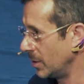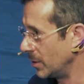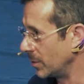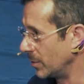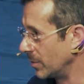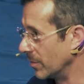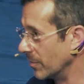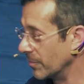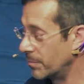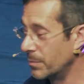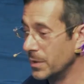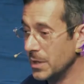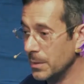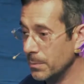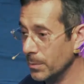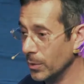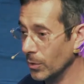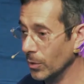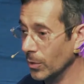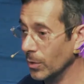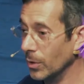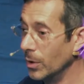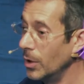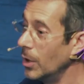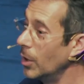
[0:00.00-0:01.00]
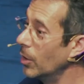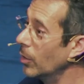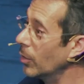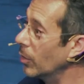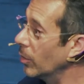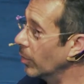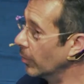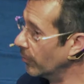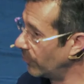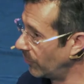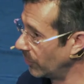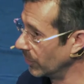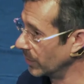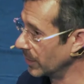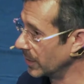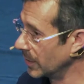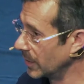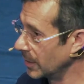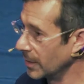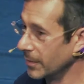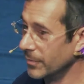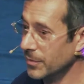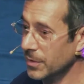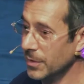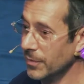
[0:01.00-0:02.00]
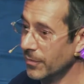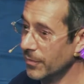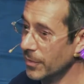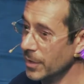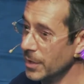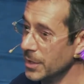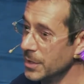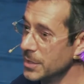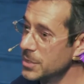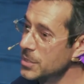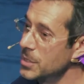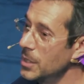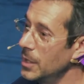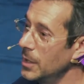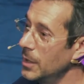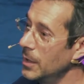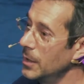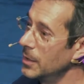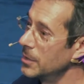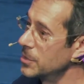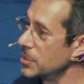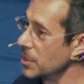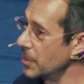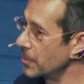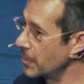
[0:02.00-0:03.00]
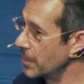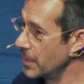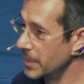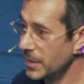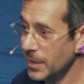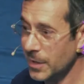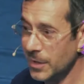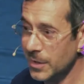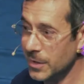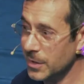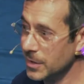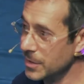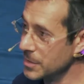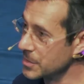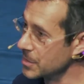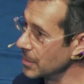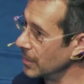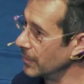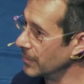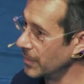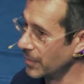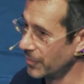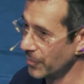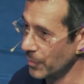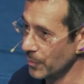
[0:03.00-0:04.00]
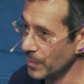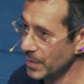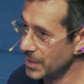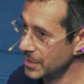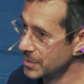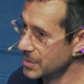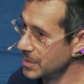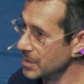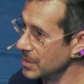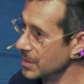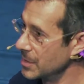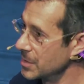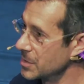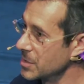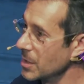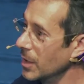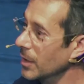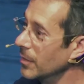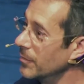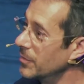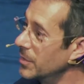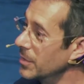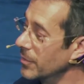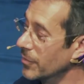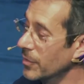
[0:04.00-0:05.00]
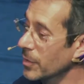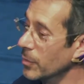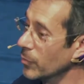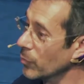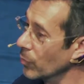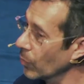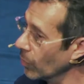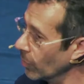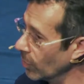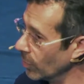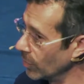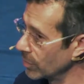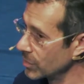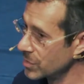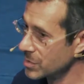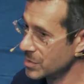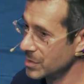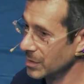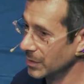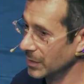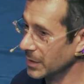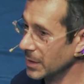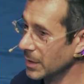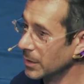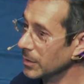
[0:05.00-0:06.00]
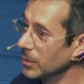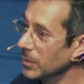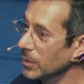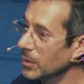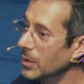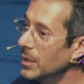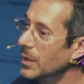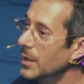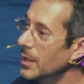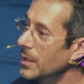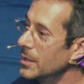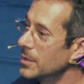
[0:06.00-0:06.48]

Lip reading: You have people, hopefully, of different gender identities, of different races, of different roles, legal,